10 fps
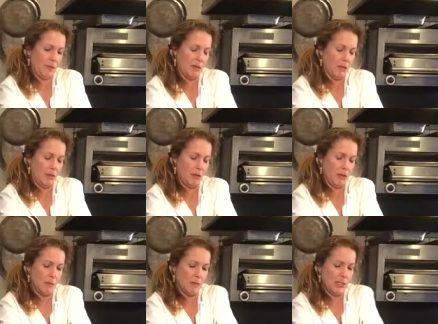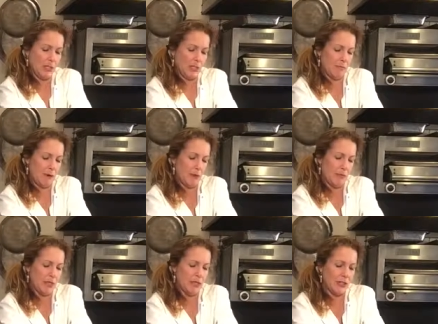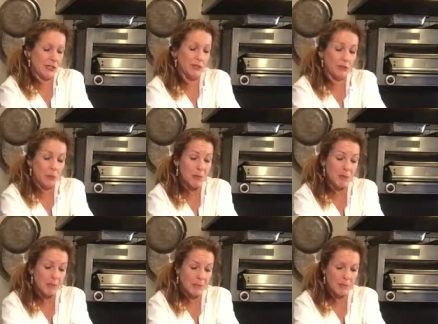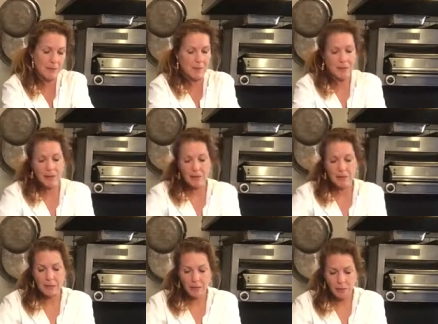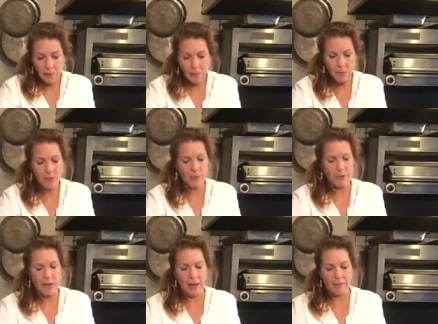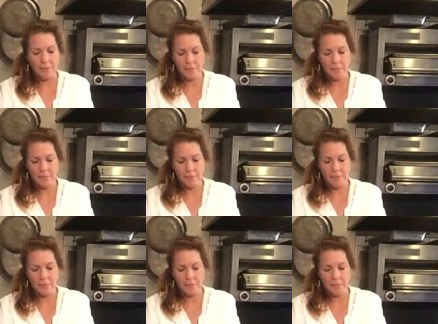Just when you're in a pinch, right? If you just need to squeeze a lemon, nothing wrong with that.